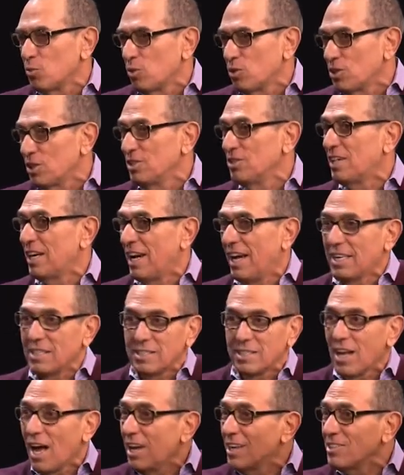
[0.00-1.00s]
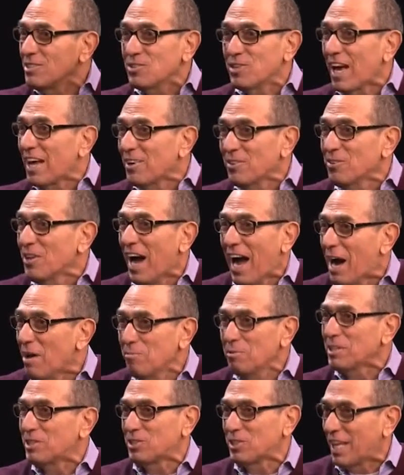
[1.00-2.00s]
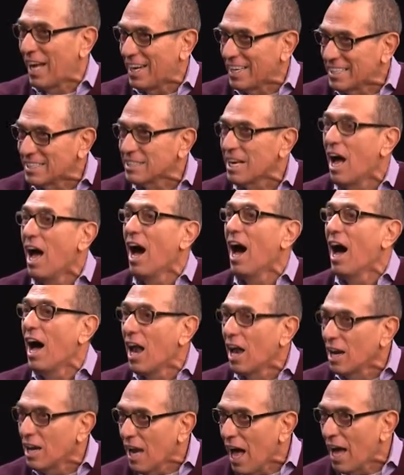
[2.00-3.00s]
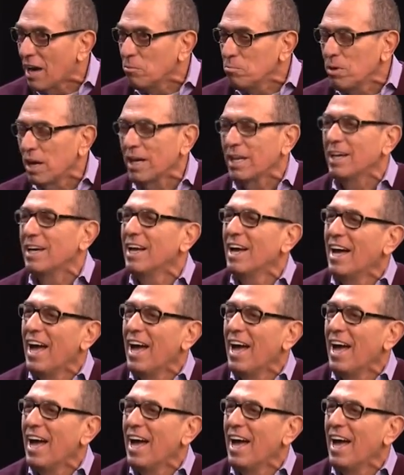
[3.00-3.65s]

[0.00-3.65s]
which in today's dollars, I don't know how much that is, mm. a lot of money.